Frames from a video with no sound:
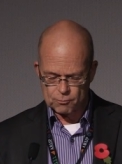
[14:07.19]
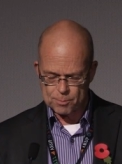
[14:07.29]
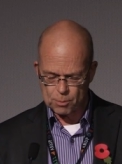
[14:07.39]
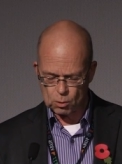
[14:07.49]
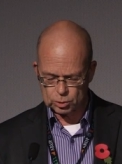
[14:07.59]

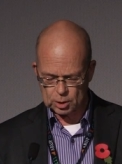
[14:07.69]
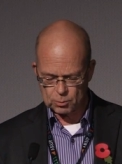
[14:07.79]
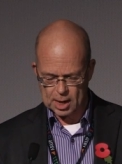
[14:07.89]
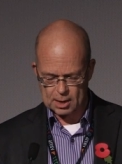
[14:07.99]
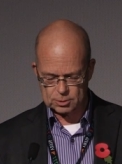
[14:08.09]
reporting
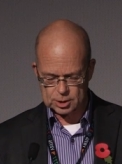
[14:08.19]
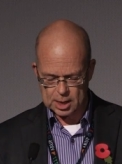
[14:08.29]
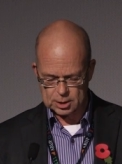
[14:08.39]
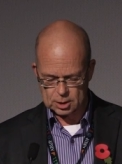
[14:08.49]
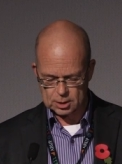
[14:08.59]
without
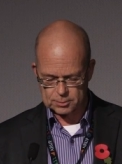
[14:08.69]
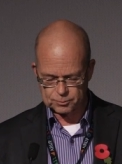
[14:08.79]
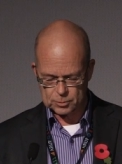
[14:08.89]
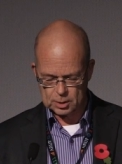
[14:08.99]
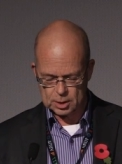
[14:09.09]
data
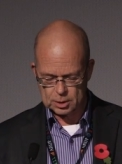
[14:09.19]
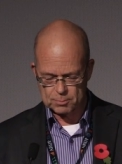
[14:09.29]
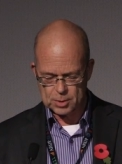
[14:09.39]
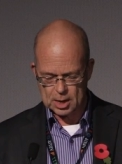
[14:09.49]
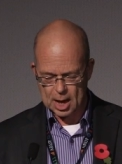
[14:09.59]
is a
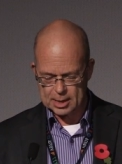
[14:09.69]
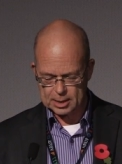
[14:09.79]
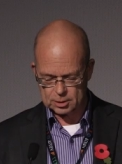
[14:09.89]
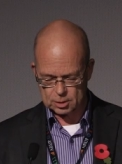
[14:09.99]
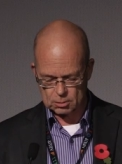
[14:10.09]
mere
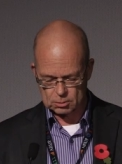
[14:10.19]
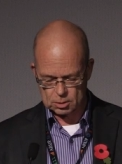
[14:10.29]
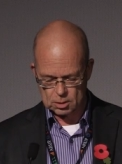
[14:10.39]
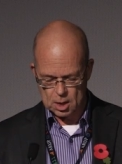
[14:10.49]
anecdote.